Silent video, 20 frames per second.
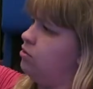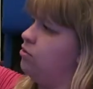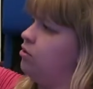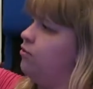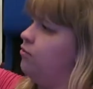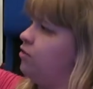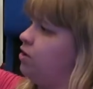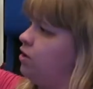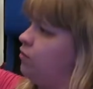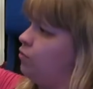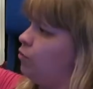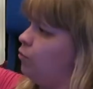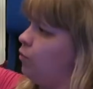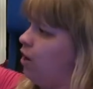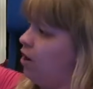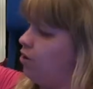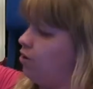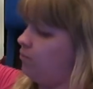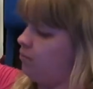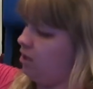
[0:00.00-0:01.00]
I don't know if I'd ever
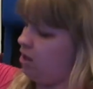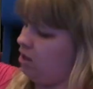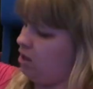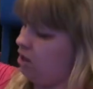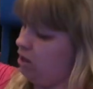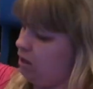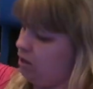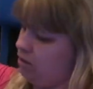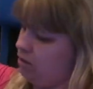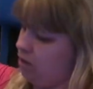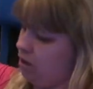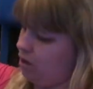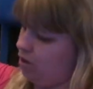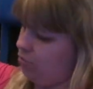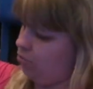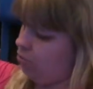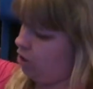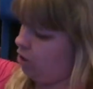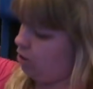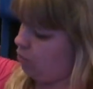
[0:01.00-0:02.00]
wear it because
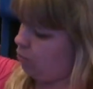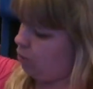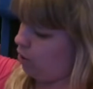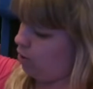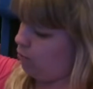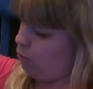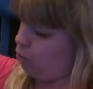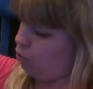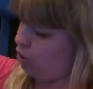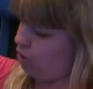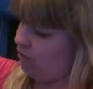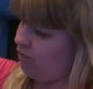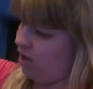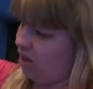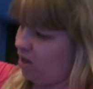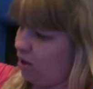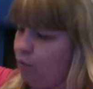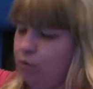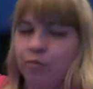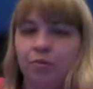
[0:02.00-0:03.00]
I'm not a Rick and Morty
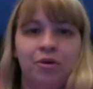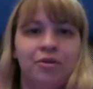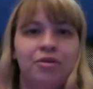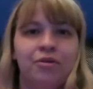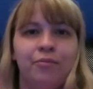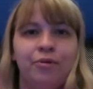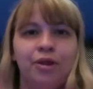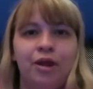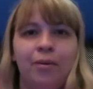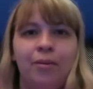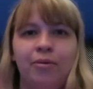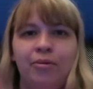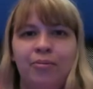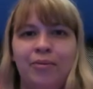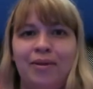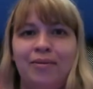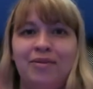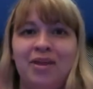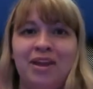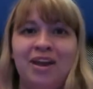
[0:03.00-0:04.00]
fan. I wouldn't want someone to come up
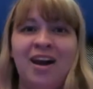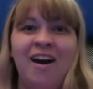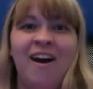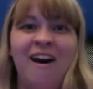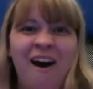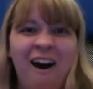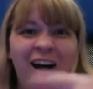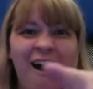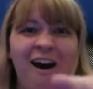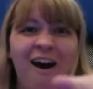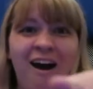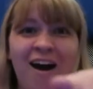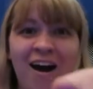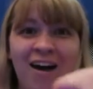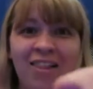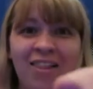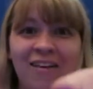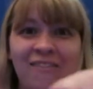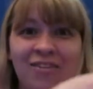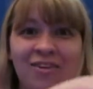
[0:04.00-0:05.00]
to me and be like, oh,
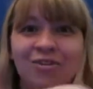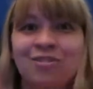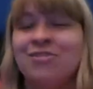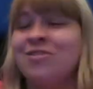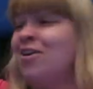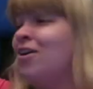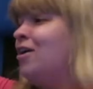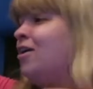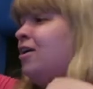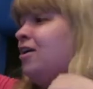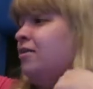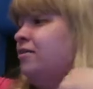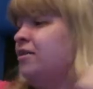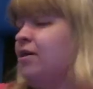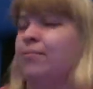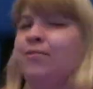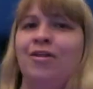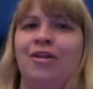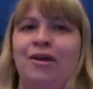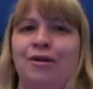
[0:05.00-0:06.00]
I love your shirt!
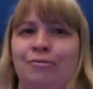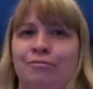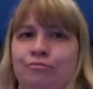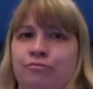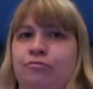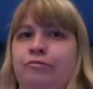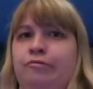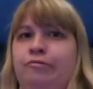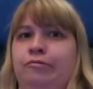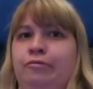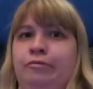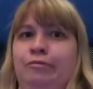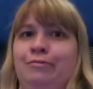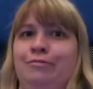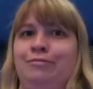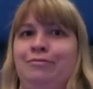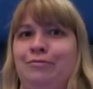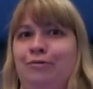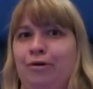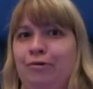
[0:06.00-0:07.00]
And I'd be like,
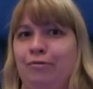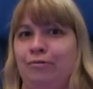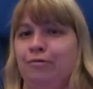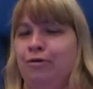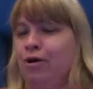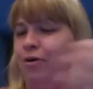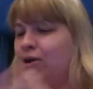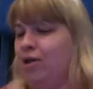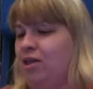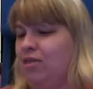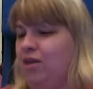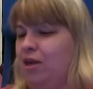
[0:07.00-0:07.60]
don't know